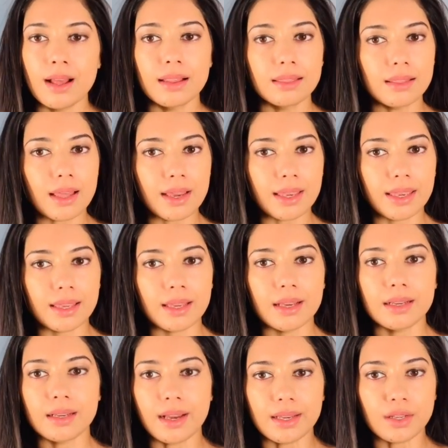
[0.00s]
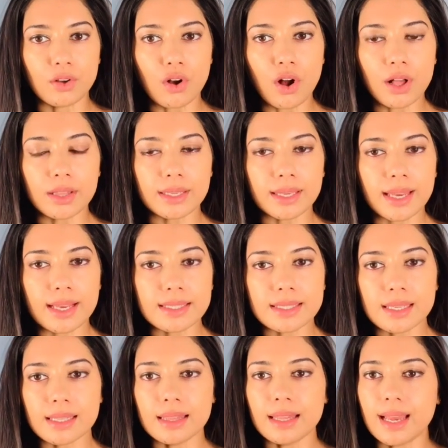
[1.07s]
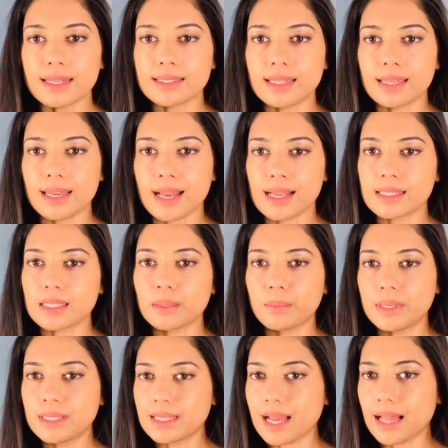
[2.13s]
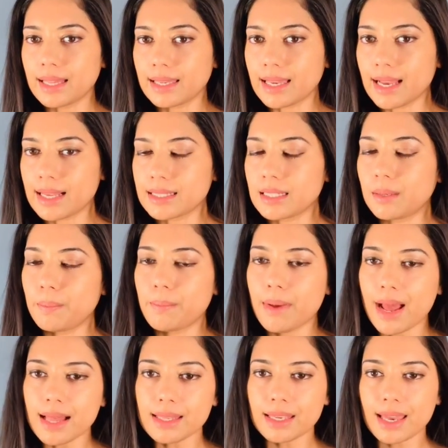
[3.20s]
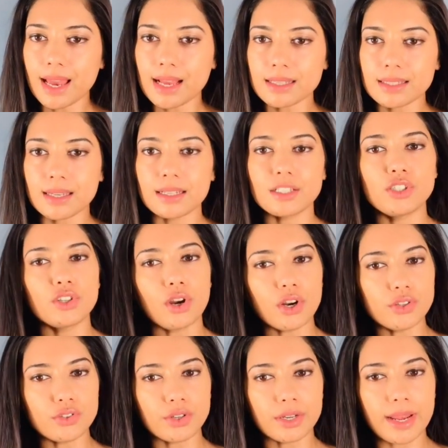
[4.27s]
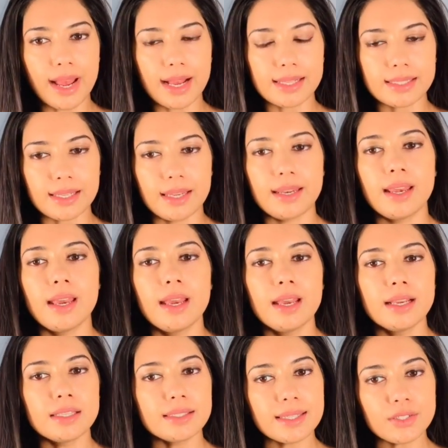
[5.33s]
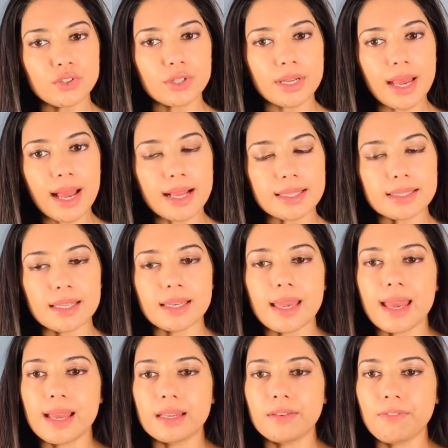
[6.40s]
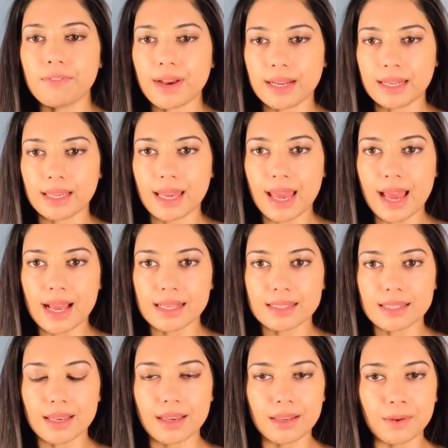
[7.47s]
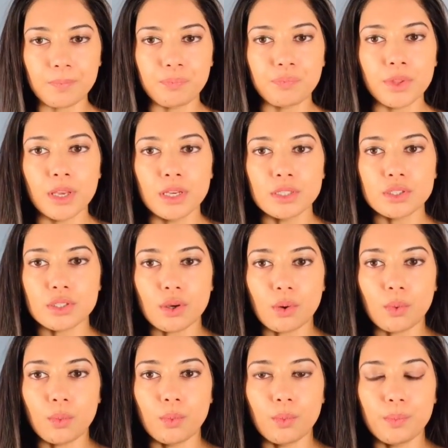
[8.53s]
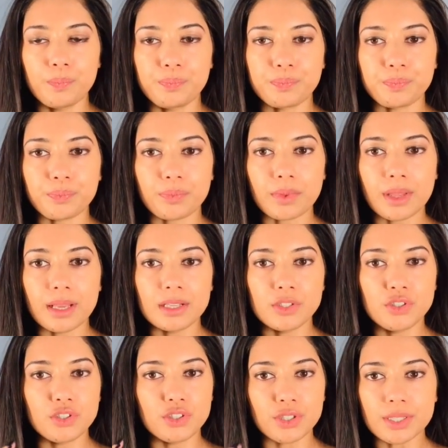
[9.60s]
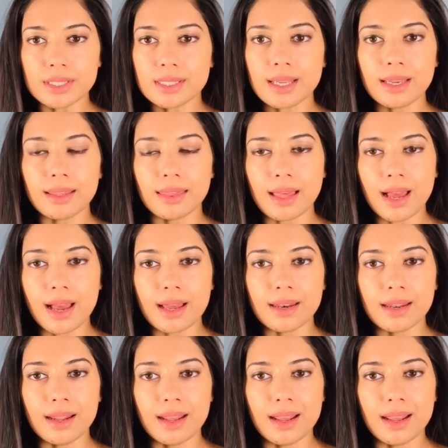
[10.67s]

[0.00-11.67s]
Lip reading: like glycolic acid, lactic acid, mandelic acid, malic acid, tartaric acid, citric acid, and phytic acid. So just like that,